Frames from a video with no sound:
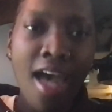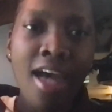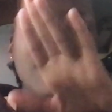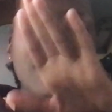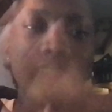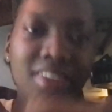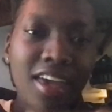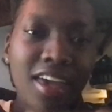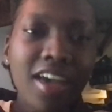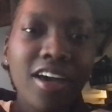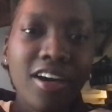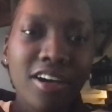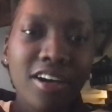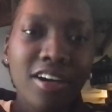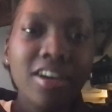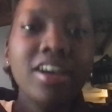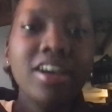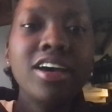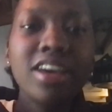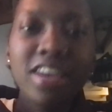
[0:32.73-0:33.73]
Yeah.
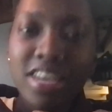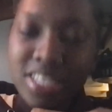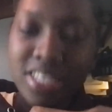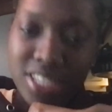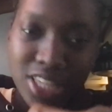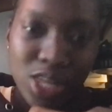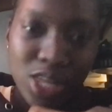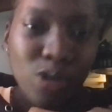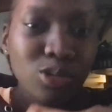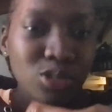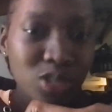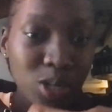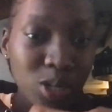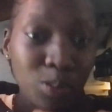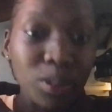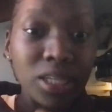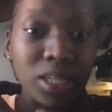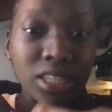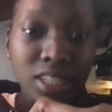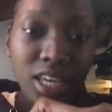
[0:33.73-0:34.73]
It's closer than we
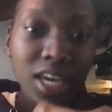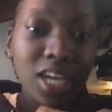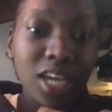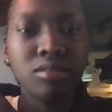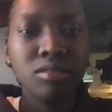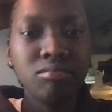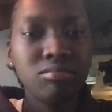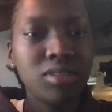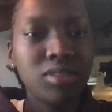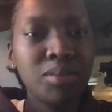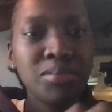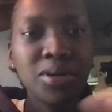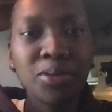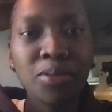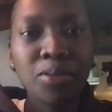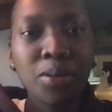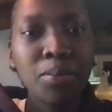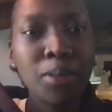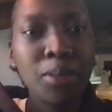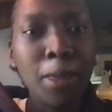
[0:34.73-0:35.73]
think. I'm done
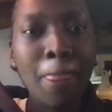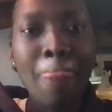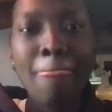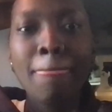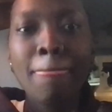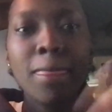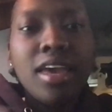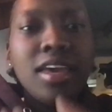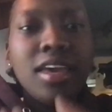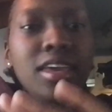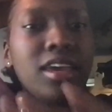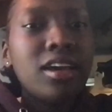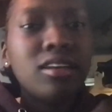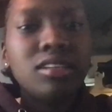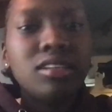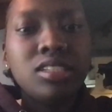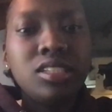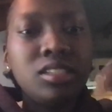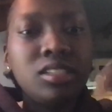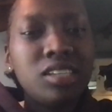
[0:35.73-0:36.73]
rambling. Yeah, let's
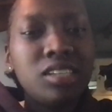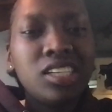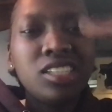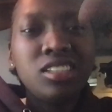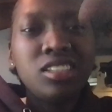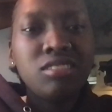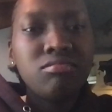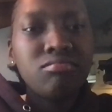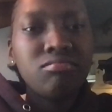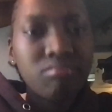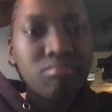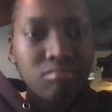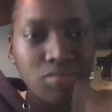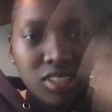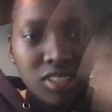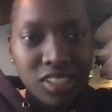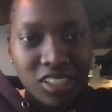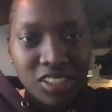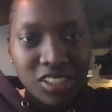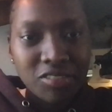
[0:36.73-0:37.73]
get
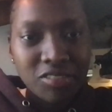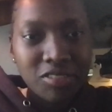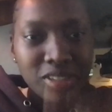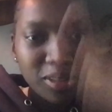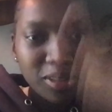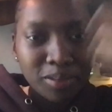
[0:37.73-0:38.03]
into the video.